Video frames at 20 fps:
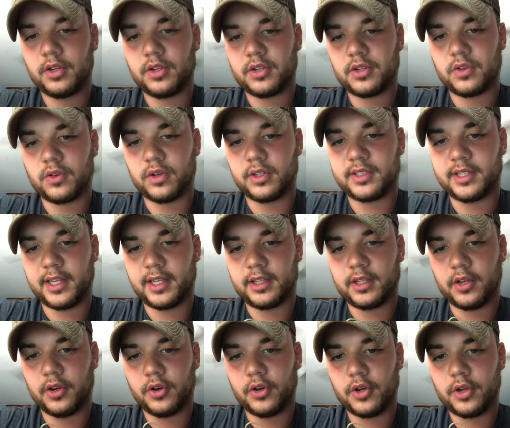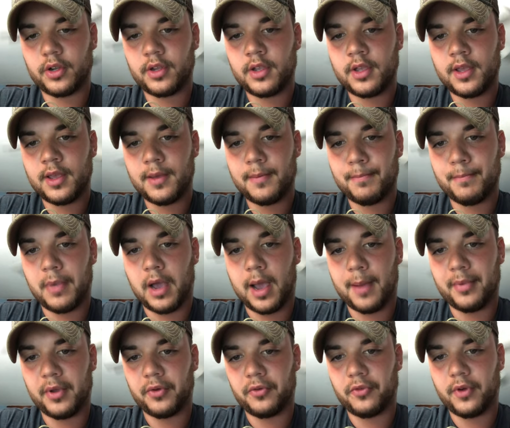you're just going to take your hook
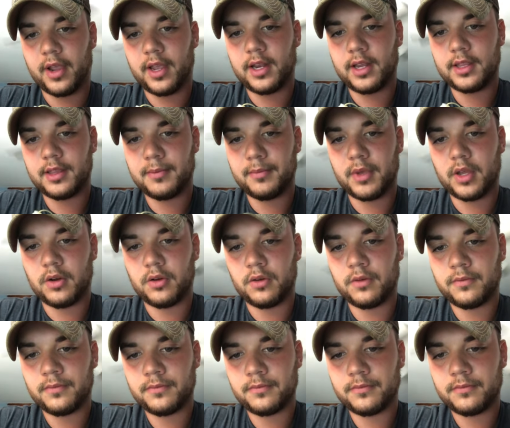pop it right in the middle